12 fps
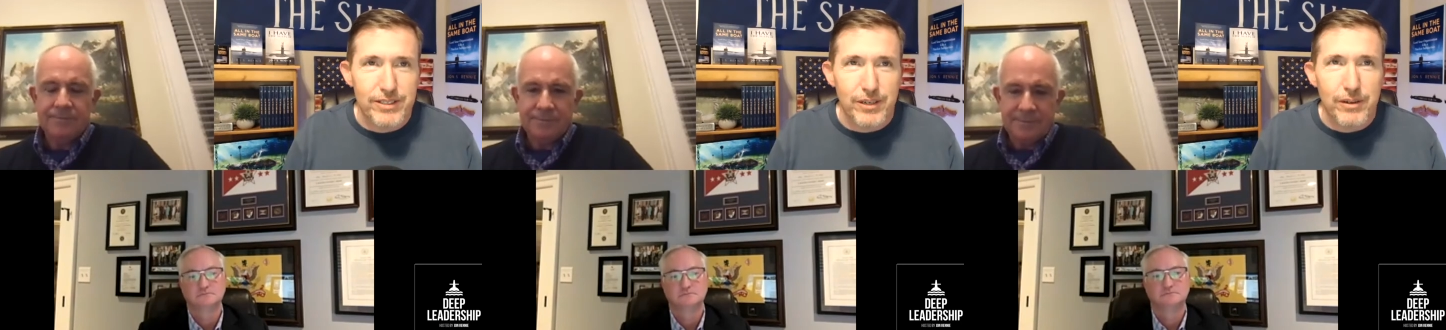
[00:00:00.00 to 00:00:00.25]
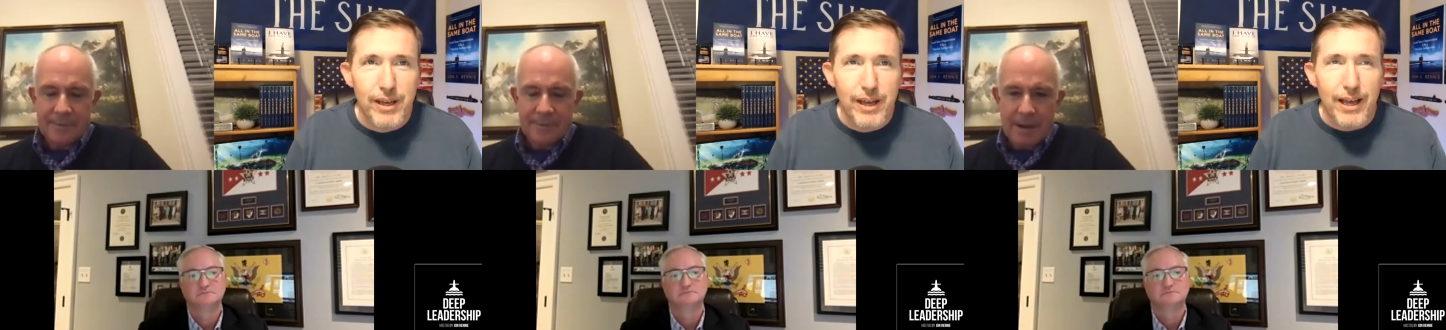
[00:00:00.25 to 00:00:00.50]

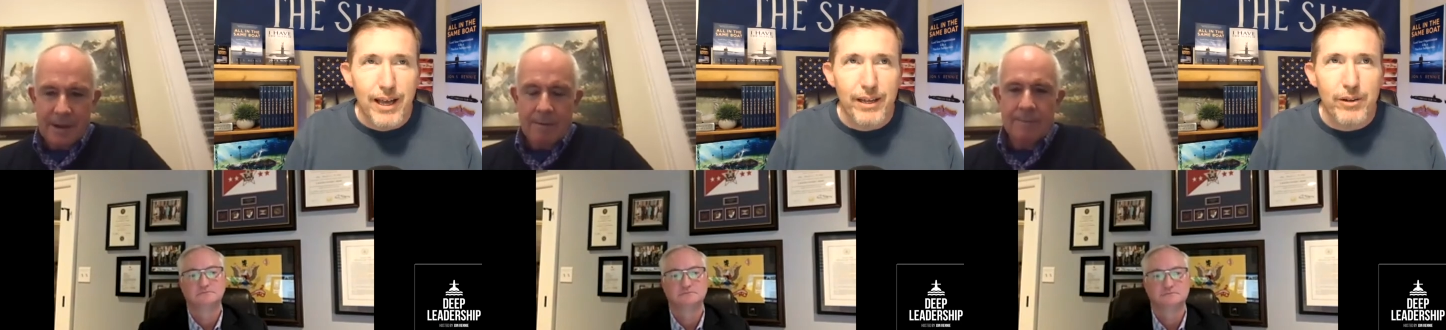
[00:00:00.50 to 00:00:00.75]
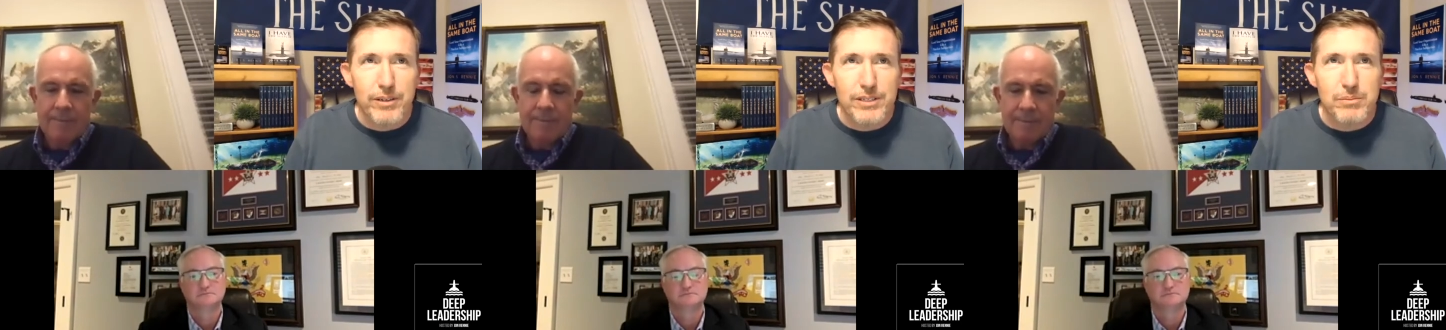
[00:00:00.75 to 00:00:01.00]
Speaker 1: So I
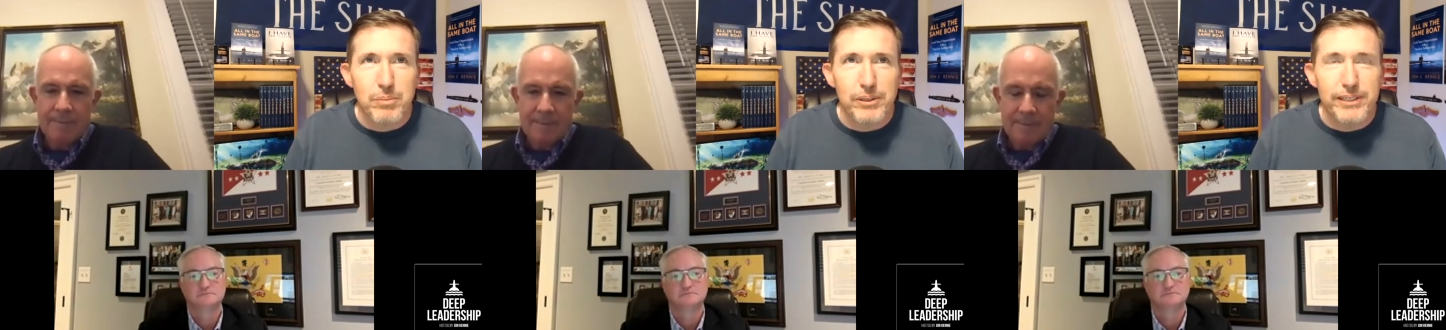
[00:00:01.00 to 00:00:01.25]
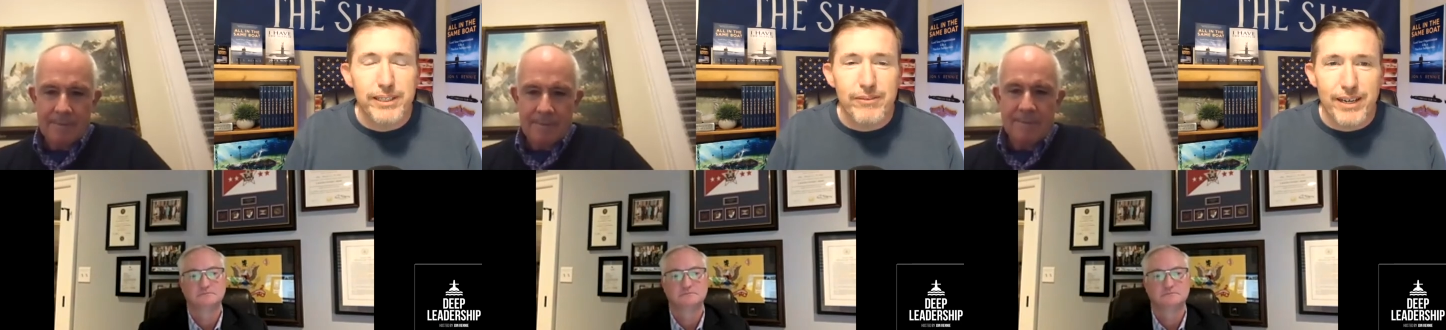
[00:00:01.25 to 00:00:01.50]
always
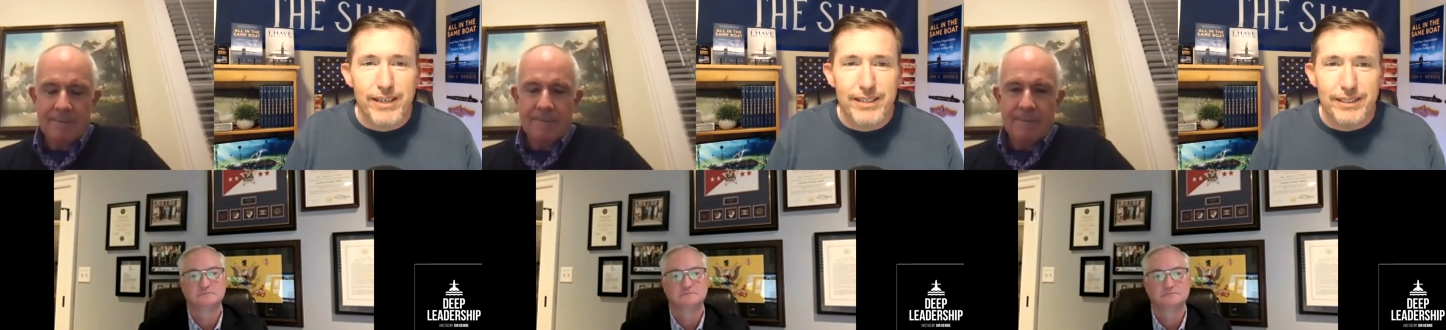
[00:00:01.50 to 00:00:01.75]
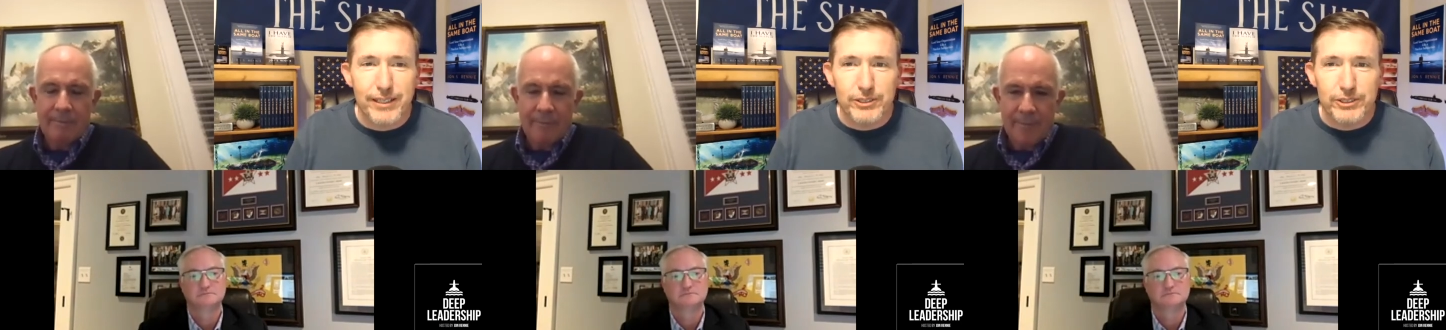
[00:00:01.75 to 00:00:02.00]
believe that in
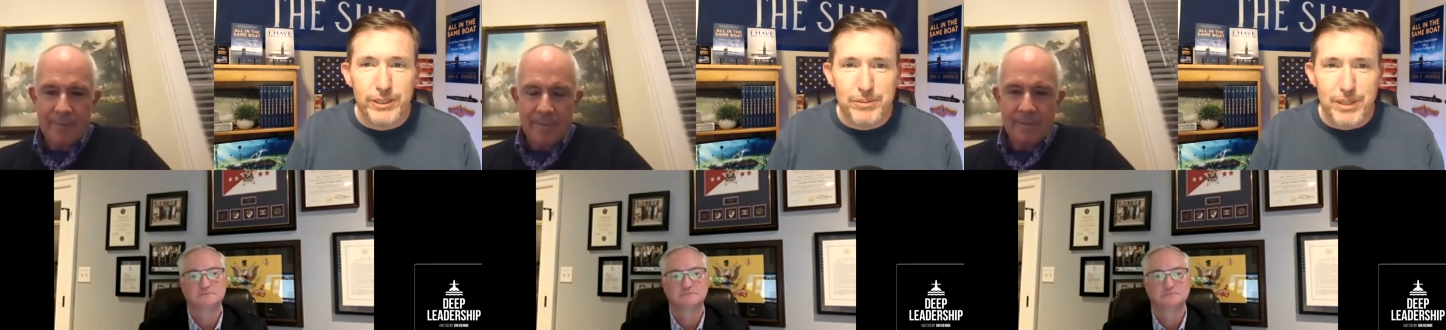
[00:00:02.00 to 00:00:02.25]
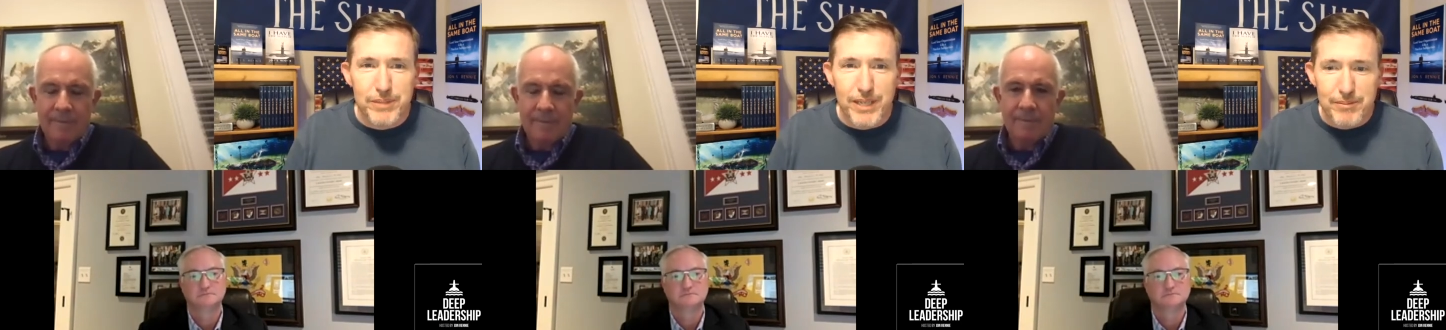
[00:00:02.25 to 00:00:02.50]
leadership,
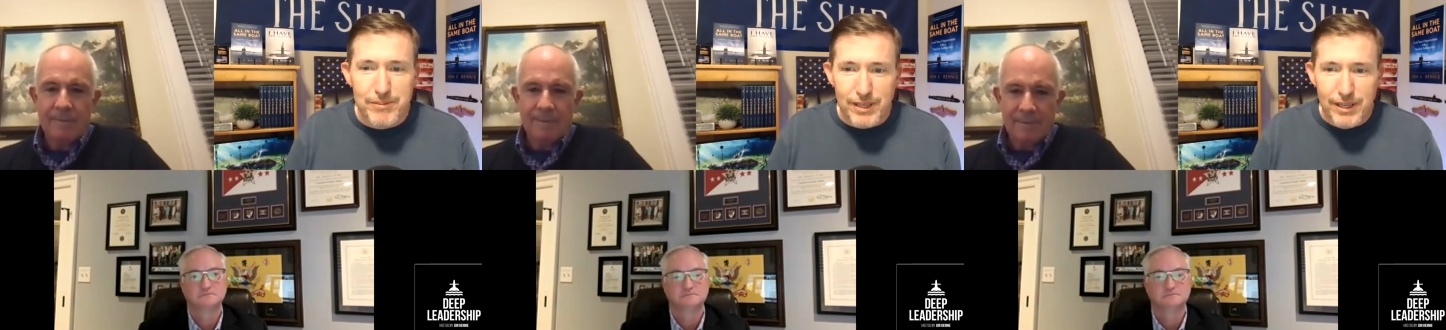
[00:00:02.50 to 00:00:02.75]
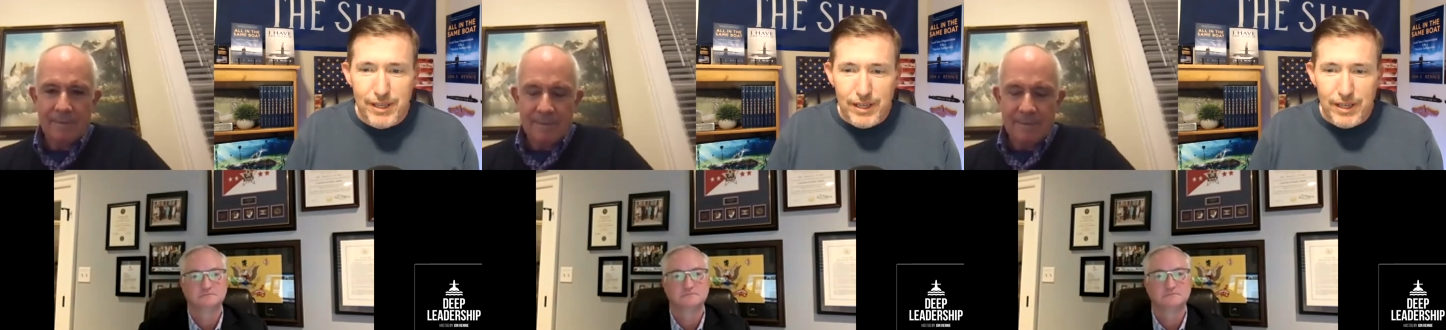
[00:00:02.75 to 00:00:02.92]
sometimes